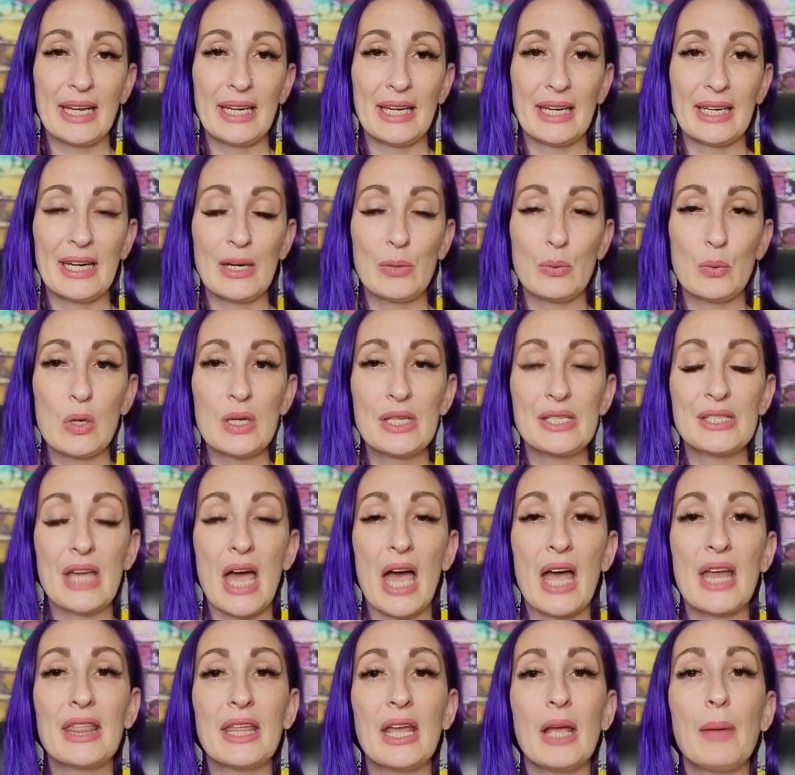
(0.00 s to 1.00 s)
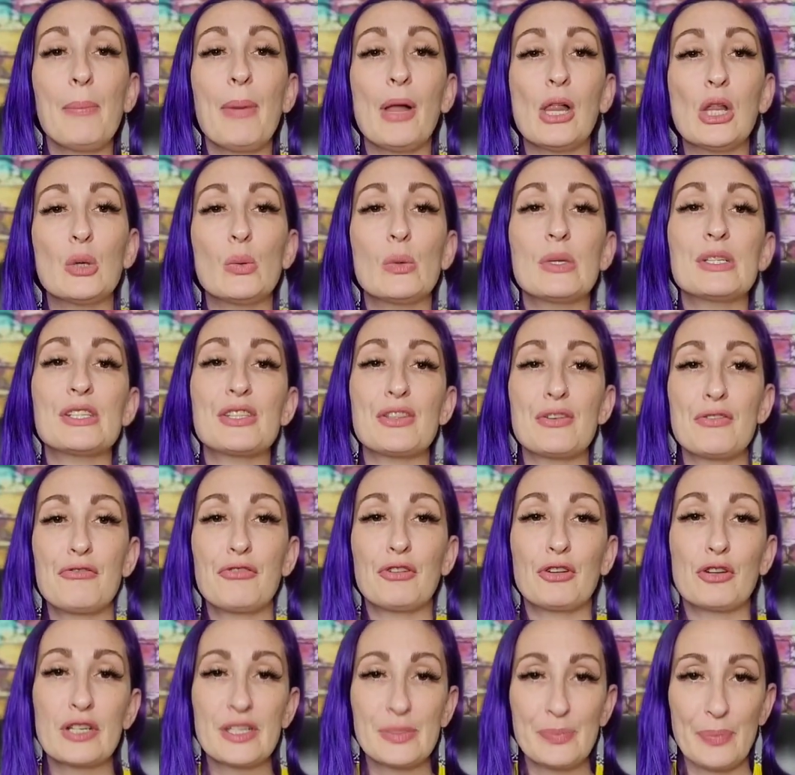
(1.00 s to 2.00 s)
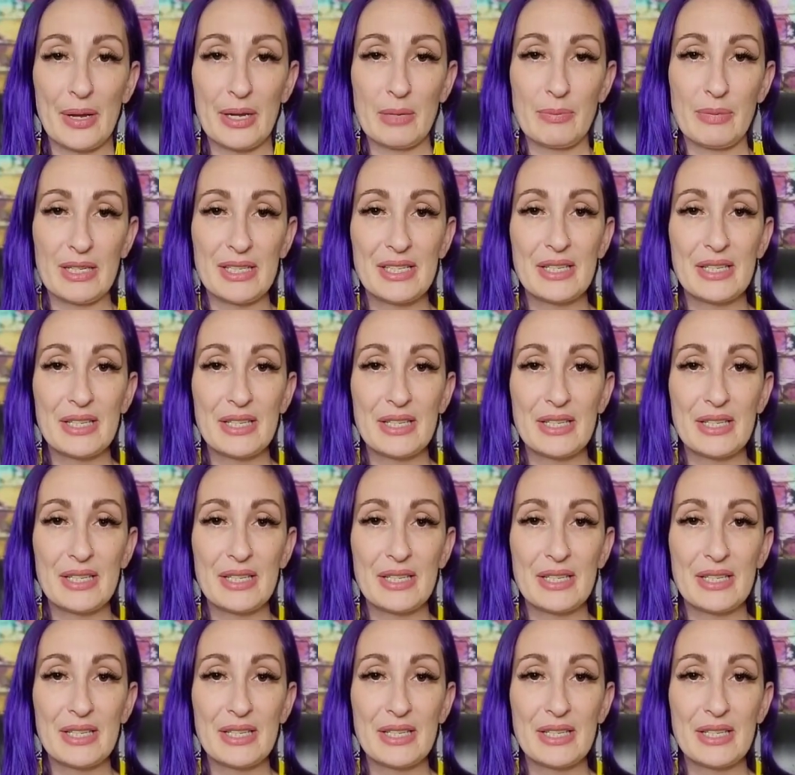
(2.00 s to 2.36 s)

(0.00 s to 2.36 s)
And it was, I think Bella was the first baby